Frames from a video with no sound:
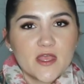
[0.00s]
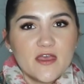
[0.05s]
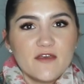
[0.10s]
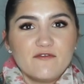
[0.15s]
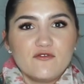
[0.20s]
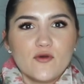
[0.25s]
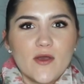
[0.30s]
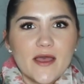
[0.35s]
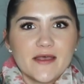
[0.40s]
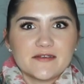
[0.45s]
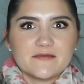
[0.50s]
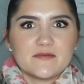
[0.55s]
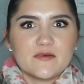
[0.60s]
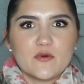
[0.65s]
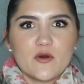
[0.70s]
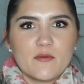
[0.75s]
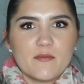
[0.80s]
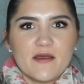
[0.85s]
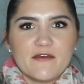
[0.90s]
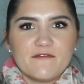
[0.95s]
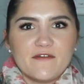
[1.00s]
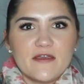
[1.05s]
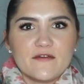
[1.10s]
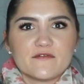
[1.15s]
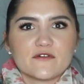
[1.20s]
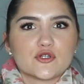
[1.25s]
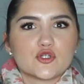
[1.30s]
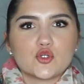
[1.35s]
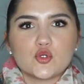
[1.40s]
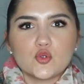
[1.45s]
If you asked me what my
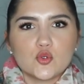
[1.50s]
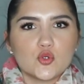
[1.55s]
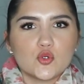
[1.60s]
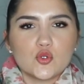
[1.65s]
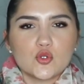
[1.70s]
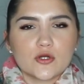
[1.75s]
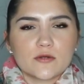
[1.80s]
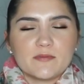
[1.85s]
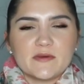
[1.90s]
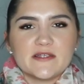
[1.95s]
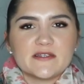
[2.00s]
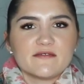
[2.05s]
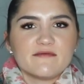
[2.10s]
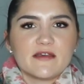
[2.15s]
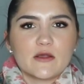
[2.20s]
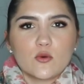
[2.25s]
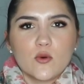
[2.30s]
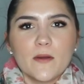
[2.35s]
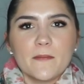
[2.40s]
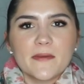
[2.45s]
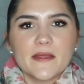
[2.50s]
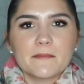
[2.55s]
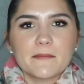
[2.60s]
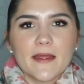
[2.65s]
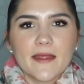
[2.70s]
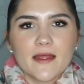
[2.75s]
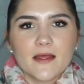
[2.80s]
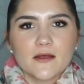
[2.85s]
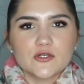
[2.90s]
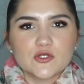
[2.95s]
favorite tool or piece of equipment in
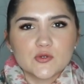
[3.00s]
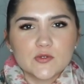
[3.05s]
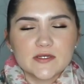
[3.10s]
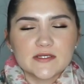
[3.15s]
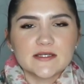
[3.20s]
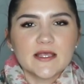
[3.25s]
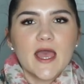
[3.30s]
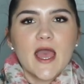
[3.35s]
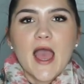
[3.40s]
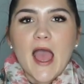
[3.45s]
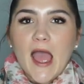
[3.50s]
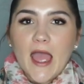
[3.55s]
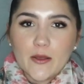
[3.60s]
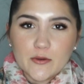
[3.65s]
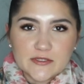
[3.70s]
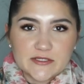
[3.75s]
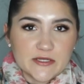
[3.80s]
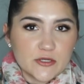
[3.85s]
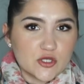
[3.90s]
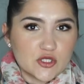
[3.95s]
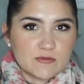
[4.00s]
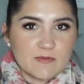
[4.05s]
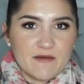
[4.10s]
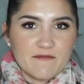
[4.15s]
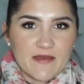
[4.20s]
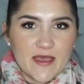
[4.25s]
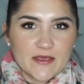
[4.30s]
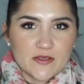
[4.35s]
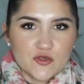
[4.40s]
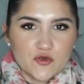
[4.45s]
my house was, I would tell you it's my
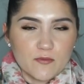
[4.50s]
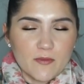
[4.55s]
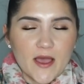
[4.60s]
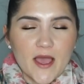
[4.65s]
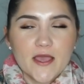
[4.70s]
vacuum.